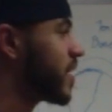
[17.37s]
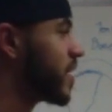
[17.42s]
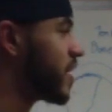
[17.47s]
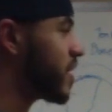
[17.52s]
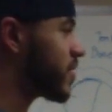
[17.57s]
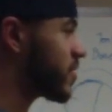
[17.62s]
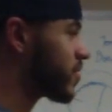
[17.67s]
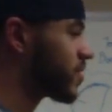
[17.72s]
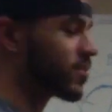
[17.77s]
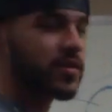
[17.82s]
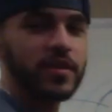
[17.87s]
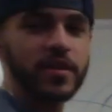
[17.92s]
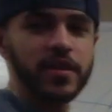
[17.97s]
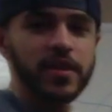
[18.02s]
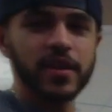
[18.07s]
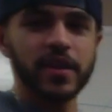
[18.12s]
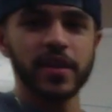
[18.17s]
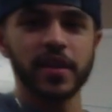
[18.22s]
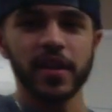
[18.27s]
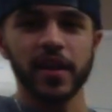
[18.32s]
ear
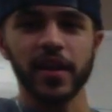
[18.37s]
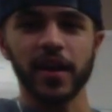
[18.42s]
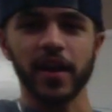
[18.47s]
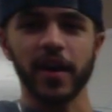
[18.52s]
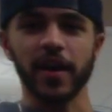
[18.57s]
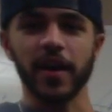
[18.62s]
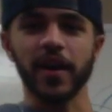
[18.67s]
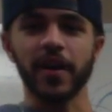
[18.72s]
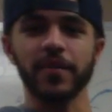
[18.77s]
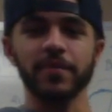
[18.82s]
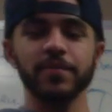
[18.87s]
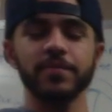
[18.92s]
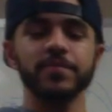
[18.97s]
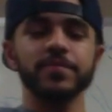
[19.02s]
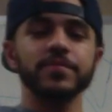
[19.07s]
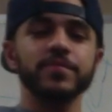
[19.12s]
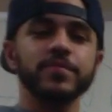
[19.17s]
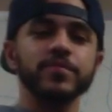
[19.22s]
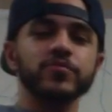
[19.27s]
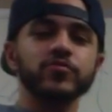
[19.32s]
uh,
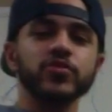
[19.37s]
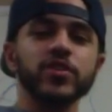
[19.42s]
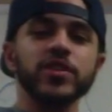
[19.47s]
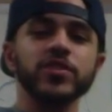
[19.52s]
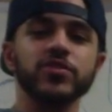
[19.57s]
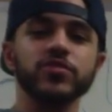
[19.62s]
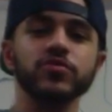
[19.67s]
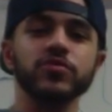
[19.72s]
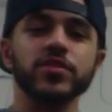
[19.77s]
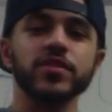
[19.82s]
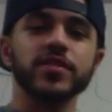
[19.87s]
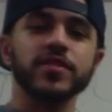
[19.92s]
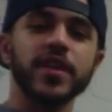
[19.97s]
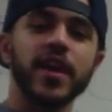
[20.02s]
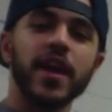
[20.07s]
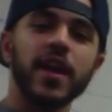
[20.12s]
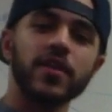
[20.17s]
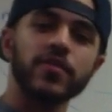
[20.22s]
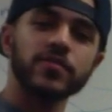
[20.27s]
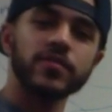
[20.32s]
transduces
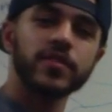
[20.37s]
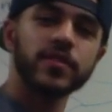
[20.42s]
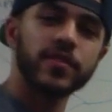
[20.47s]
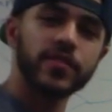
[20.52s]
sound